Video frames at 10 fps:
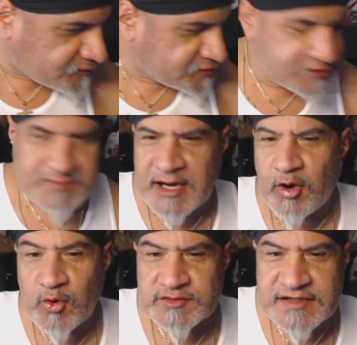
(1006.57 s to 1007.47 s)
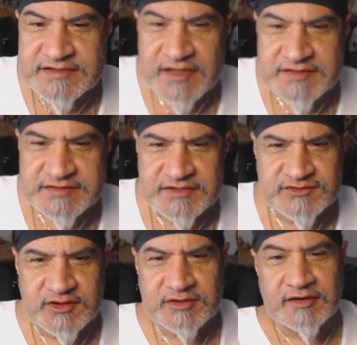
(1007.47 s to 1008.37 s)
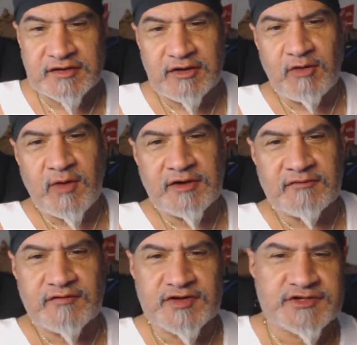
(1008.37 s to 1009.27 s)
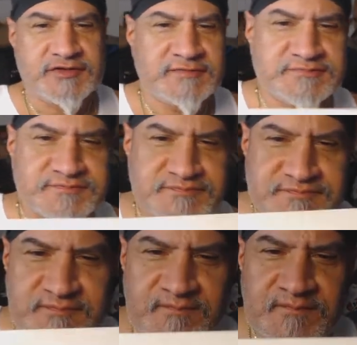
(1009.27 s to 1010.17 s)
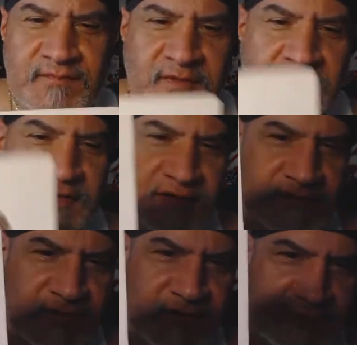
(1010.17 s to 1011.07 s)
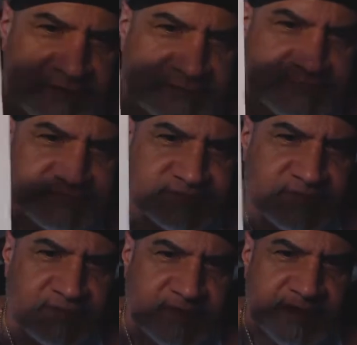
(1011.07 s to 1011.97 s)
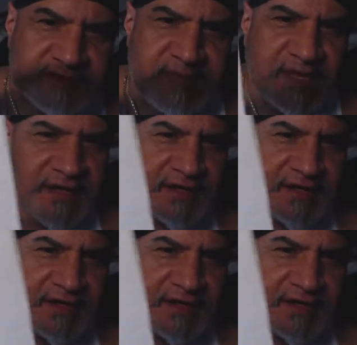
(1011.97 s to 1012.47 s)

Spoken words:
this is my old Nissan Sentra, a lowrider version, right here. This is pen